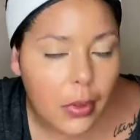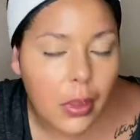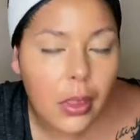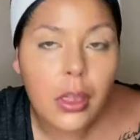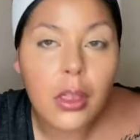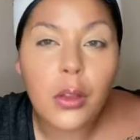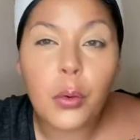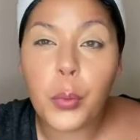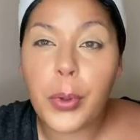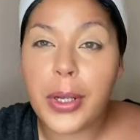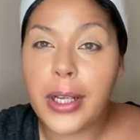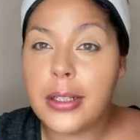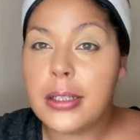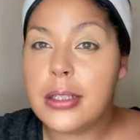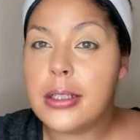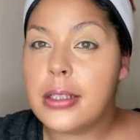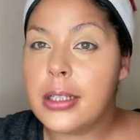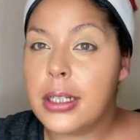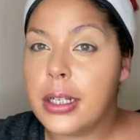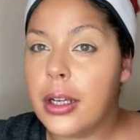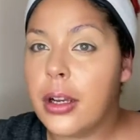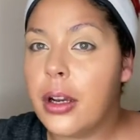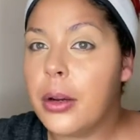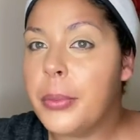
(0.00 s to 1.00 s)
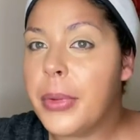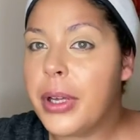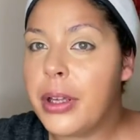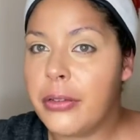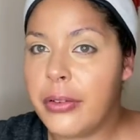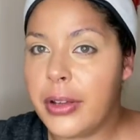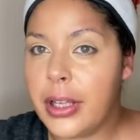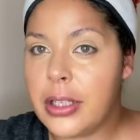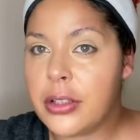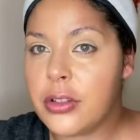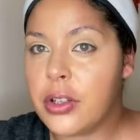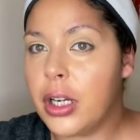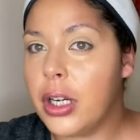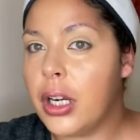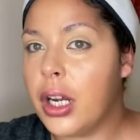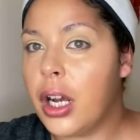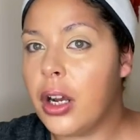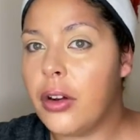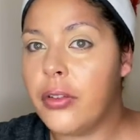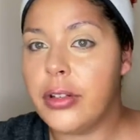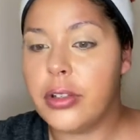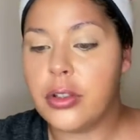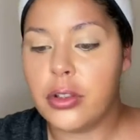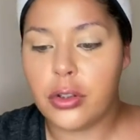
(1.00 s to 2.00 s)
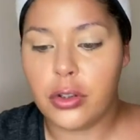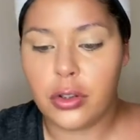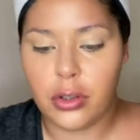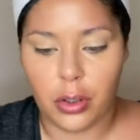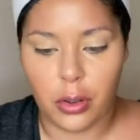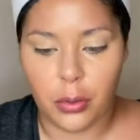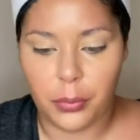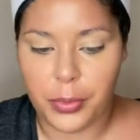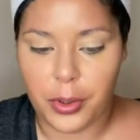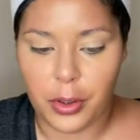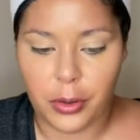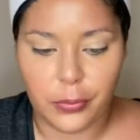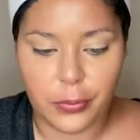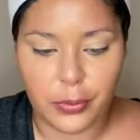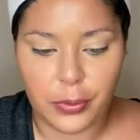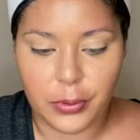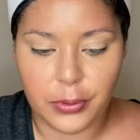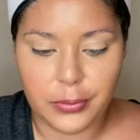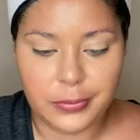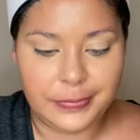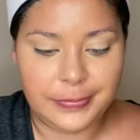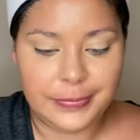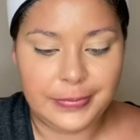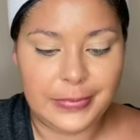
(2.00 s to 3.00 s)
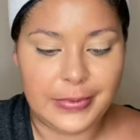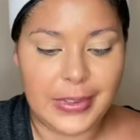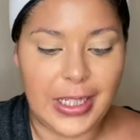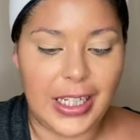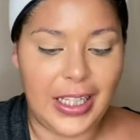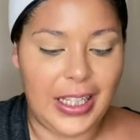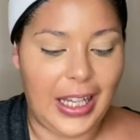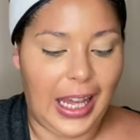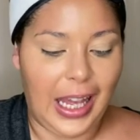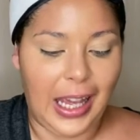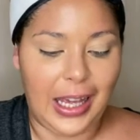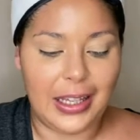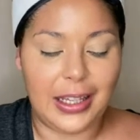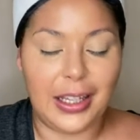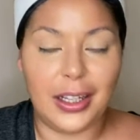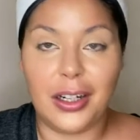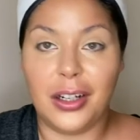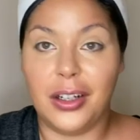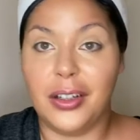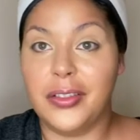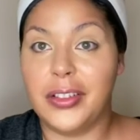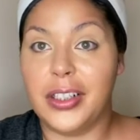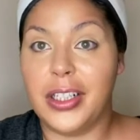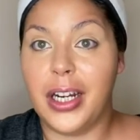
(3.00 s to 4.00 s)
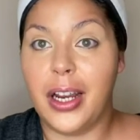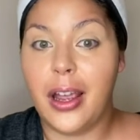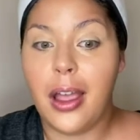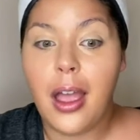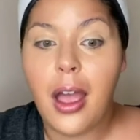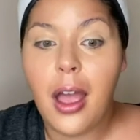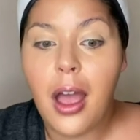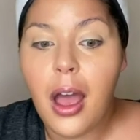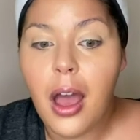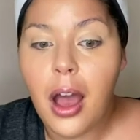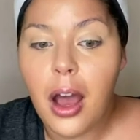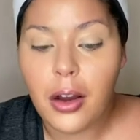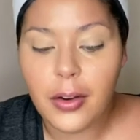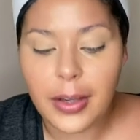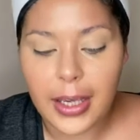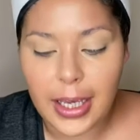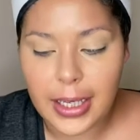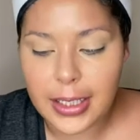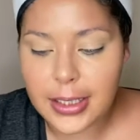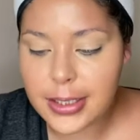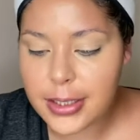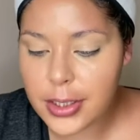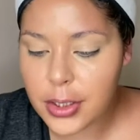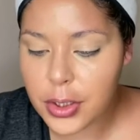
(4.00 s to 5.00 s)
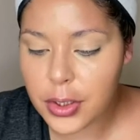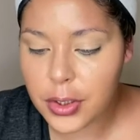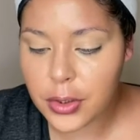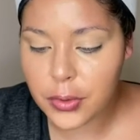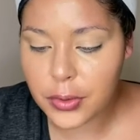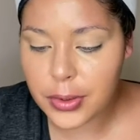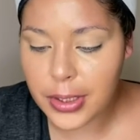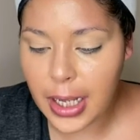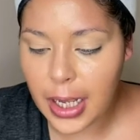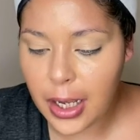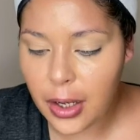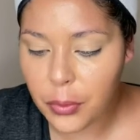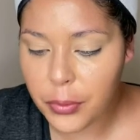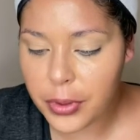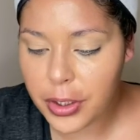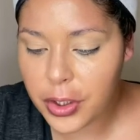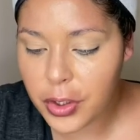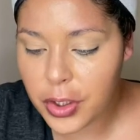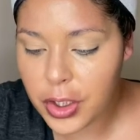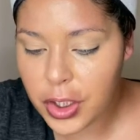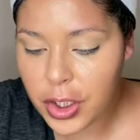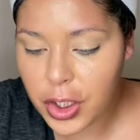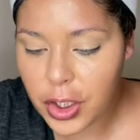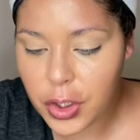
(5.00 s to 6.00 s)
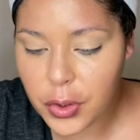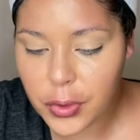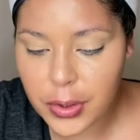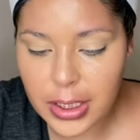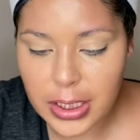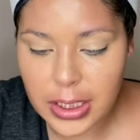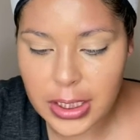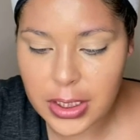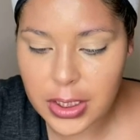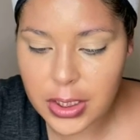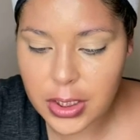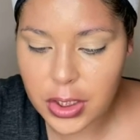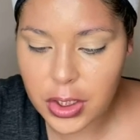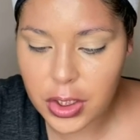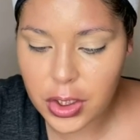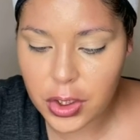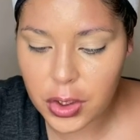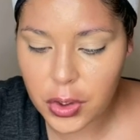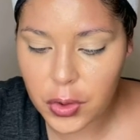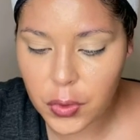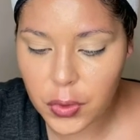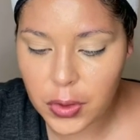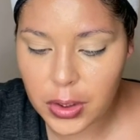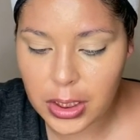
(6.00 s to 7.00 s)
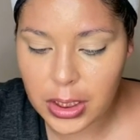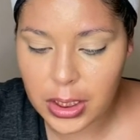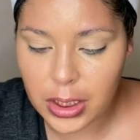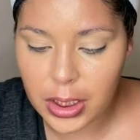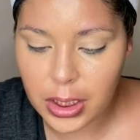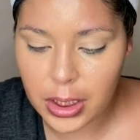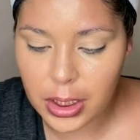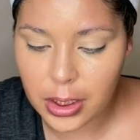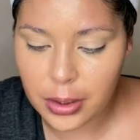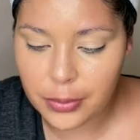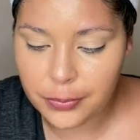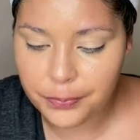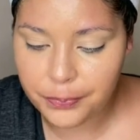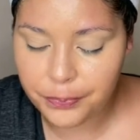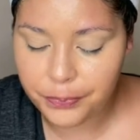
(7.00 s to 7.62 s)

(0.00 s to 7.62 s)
The way it's sitting on my face right now is so beautiful. I can't get over it. Okay, so now we're gonna go into the